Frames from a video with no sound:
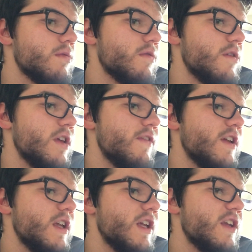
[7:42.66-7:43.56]

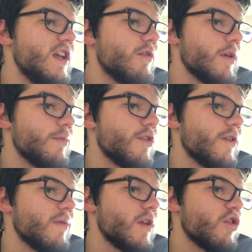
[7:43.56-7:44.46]
DVD
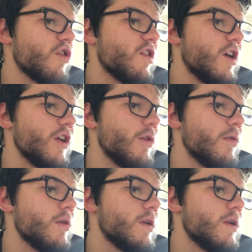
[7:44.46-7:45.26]
Decryptor, I'll just tell you.